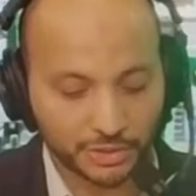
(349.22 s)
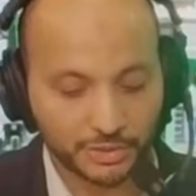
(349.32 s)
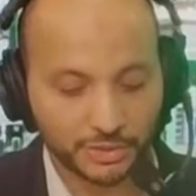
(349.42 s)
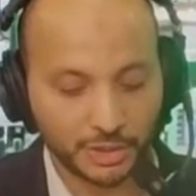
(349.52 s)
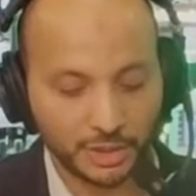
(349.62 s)

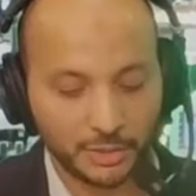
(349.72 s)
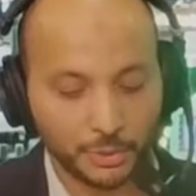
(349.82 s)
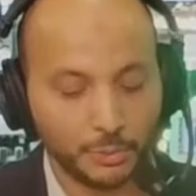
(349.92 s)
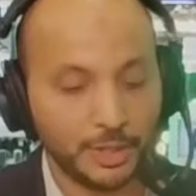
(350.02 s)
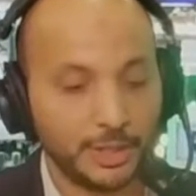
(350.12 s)
Uh,
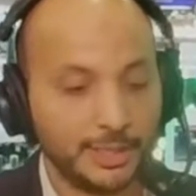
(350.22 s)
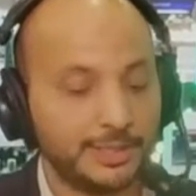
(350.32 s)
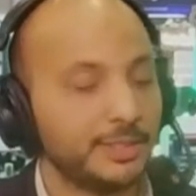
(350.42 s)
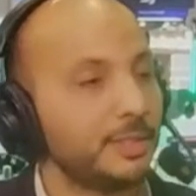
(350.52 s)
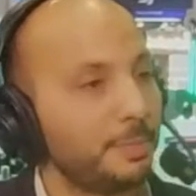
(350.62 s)

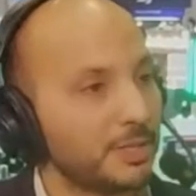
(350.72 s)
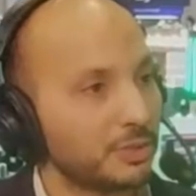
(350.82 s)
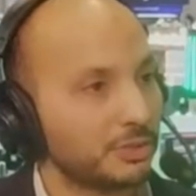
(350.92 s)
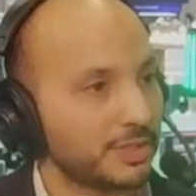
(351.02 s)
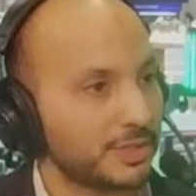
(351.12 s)
it depends
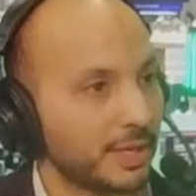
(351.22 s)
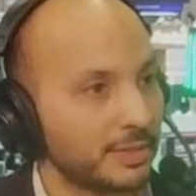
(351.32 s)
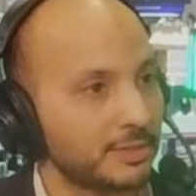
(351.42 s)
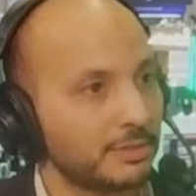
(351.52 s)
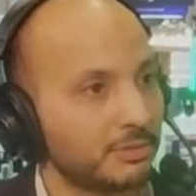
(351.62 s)
on the size.
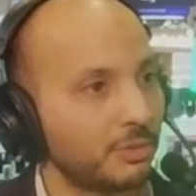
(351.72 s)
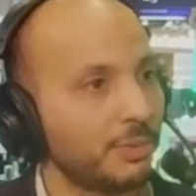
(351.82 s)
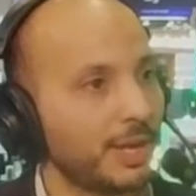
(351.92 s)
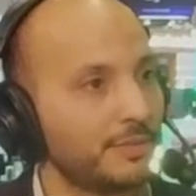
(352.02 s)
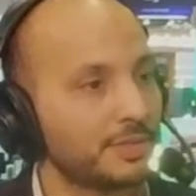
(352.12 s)
So we
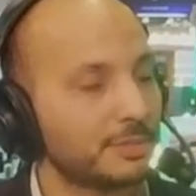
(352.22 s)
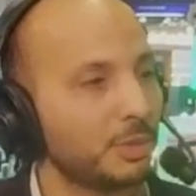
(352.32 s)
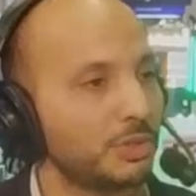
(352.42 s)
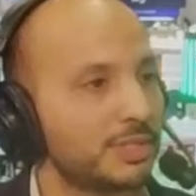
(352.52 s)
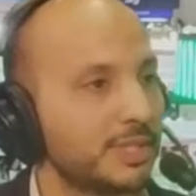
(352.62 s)
have the
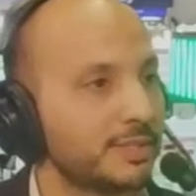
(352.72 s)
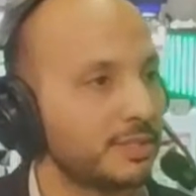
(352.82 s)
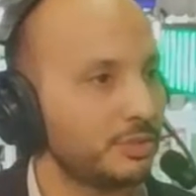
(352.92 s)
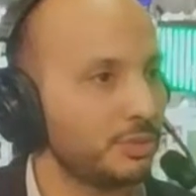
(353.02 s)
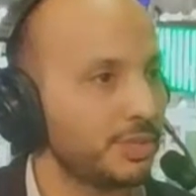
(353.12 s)
smallest size
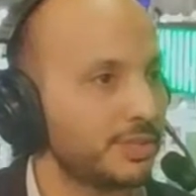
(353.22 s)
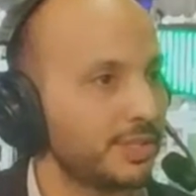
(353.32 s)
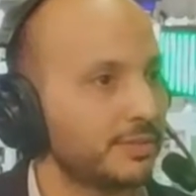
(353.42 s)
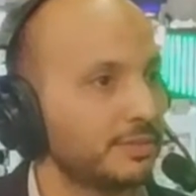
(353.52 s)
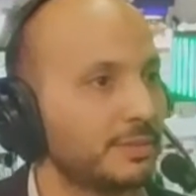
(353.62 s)
is
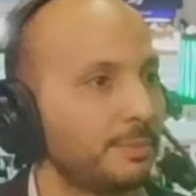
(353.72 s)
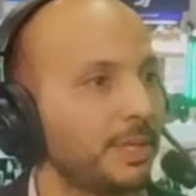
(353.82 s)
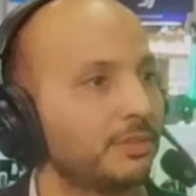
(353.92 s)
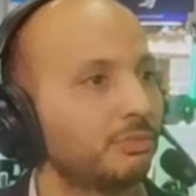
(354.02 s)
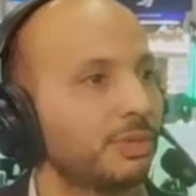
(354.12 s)
US6. The
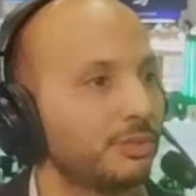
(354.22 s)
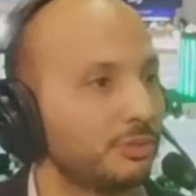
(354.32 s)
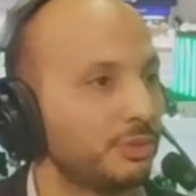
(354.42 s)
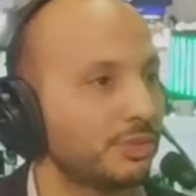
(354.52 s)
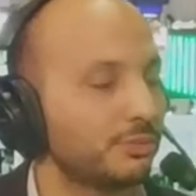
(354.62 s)
biggest one is
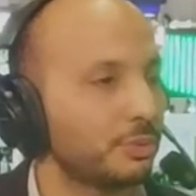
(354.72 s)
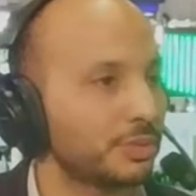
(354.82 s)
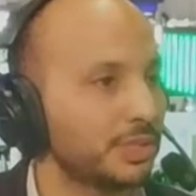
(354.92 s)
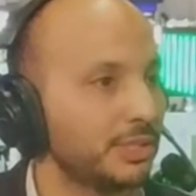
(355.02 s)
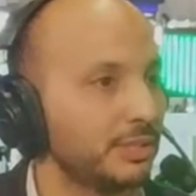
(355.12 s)

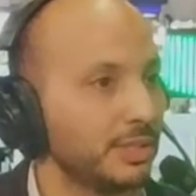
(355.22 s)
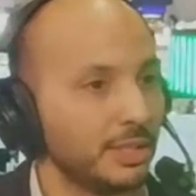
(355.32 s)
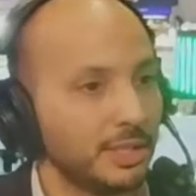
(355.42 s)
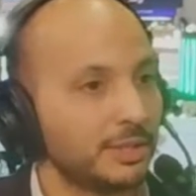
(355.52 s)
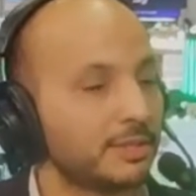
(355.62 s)
US14.
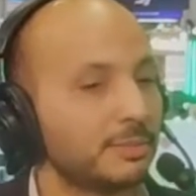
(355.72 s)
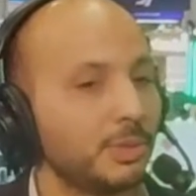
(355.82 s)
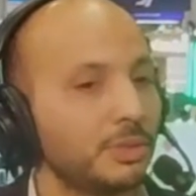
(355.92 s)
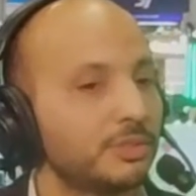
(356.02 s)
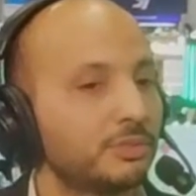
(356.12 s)
The
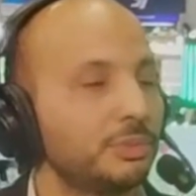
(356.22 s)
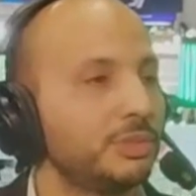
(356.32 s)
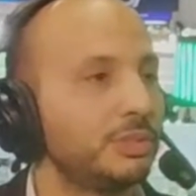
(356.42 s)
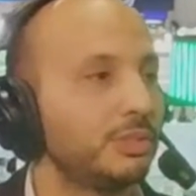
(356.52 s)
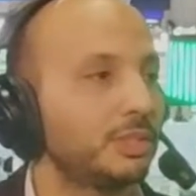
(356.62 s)
smallest would
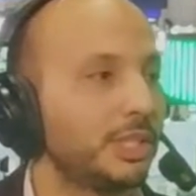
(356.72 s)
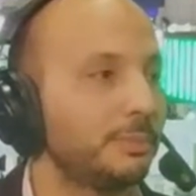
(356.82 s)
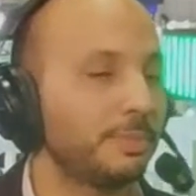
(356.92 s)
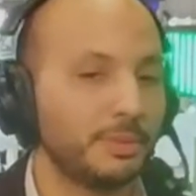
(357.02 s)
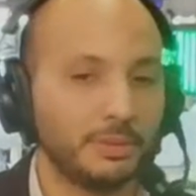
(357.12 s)
uh, keep
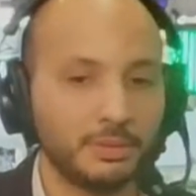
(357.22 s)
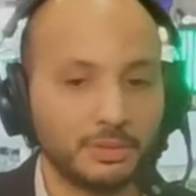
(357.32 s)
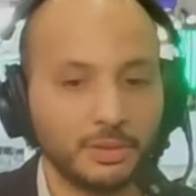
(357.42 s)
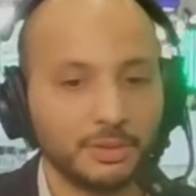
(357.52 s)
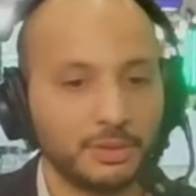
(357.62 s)
uh,
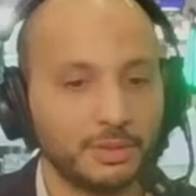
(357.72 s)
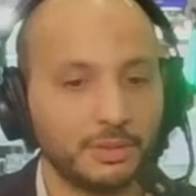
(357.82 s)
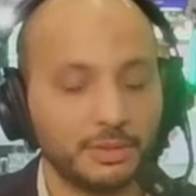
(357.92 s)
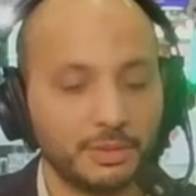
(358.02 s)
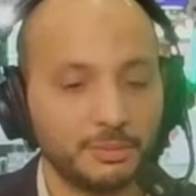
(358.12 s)
the,
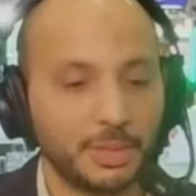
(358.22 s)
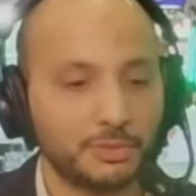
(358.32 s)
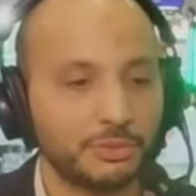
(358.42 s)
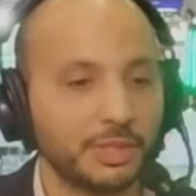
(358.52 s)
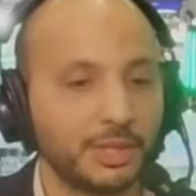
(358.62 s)
the, the
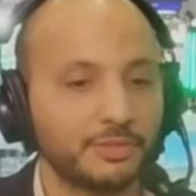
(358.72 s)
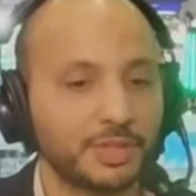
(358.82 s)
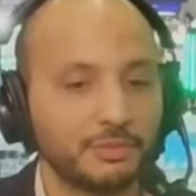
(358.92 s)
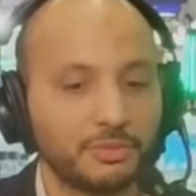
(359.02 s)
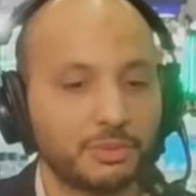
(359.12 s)
battery lifetime
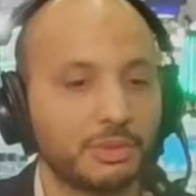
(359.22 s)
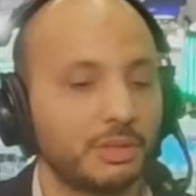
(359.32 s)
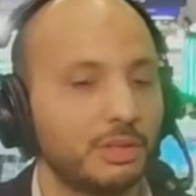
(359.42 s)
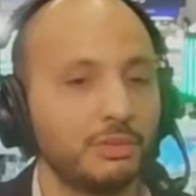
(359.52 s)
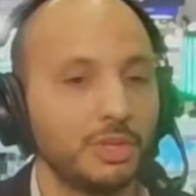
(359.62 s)
for
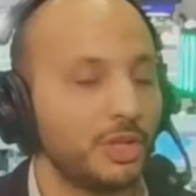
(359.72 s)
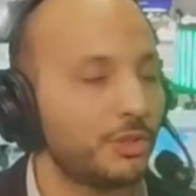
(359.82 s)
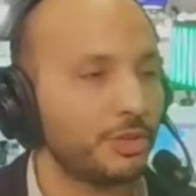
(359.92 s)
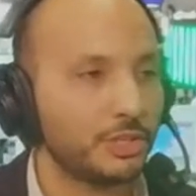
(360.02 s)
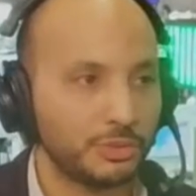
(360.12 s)
uh,
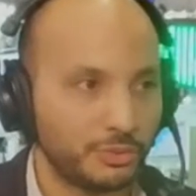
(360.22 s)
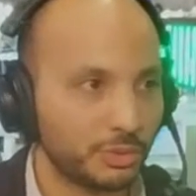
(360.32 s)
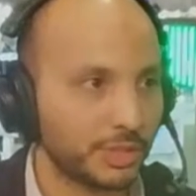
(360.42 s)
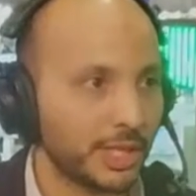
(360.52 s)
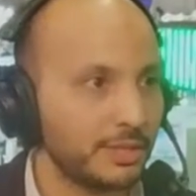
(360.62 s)
three to four
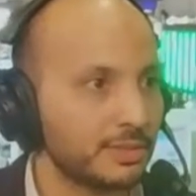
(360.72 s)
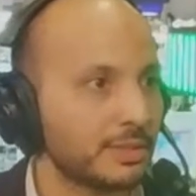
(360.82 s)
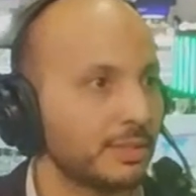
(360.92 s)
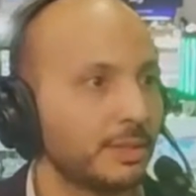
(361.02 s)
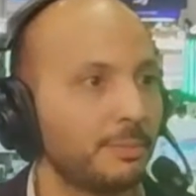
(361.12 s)
days.
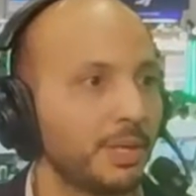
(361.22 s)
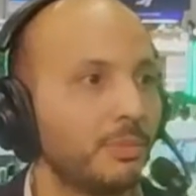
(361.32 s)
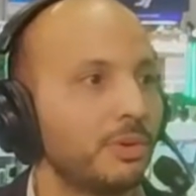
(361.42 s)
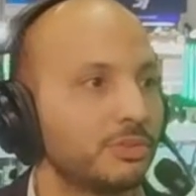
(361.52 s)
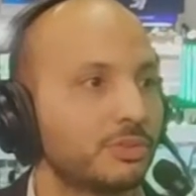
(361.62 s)
The big
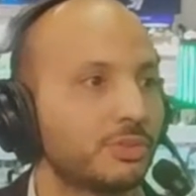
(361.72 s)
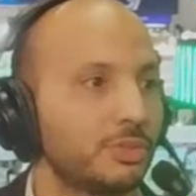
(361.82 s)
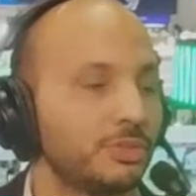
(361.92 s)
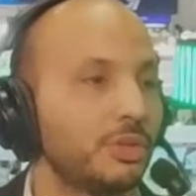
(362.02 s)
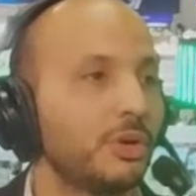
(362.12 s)
ones
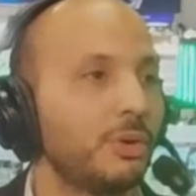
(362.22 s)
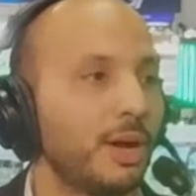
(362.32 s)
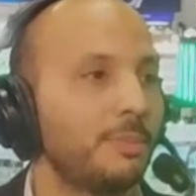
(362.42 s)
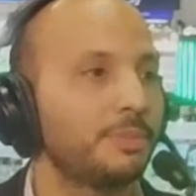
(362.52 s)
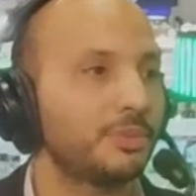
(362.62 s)
could go
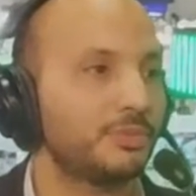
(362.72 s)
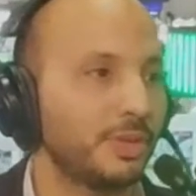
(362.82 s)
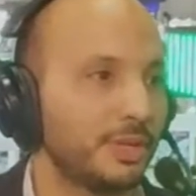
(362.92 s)
up to five